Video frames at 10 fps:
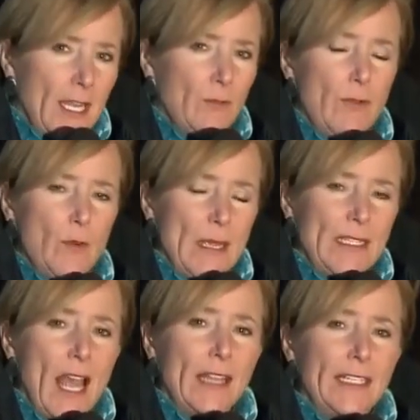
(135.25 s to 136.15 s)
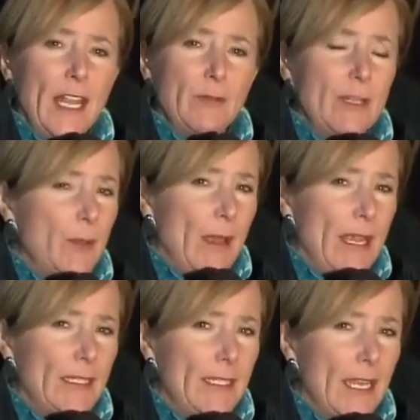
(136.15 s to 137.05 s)
In River West, Colleen Henry, W
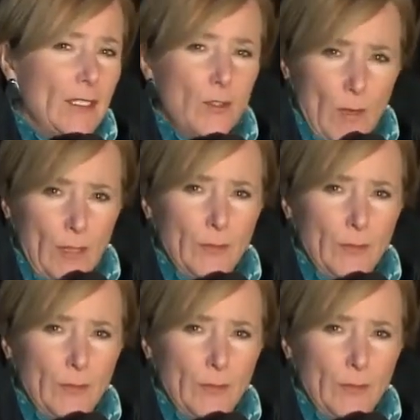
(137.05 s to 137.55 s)
I S N twelve